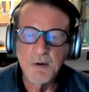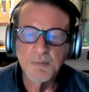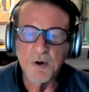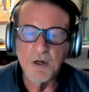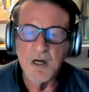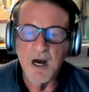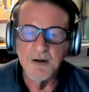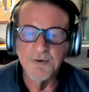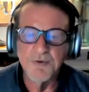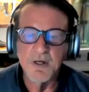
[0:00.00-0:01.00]
more
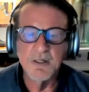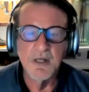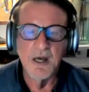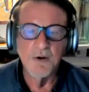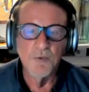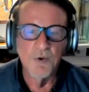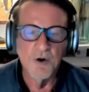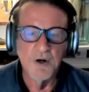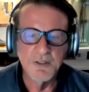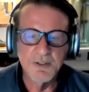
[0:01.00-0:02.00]
conflict and
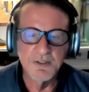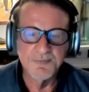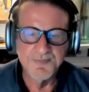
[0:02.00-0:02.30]
wars.